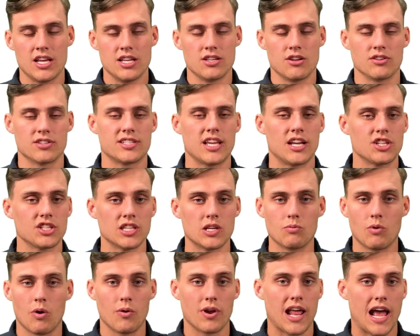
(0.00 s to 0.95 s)
So essentially
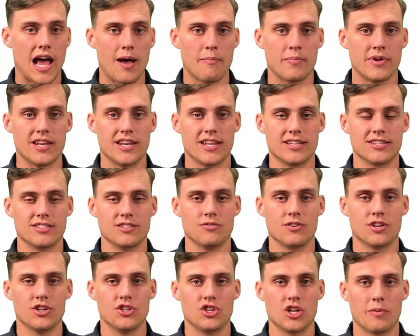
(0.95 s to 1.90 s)
what would happen is you
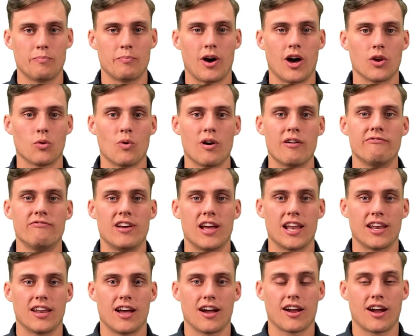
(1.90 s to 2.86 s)
could jump on
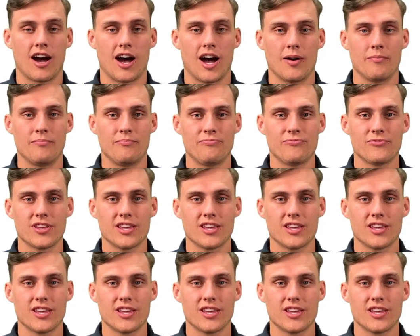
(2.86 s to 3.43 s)
webvan.com,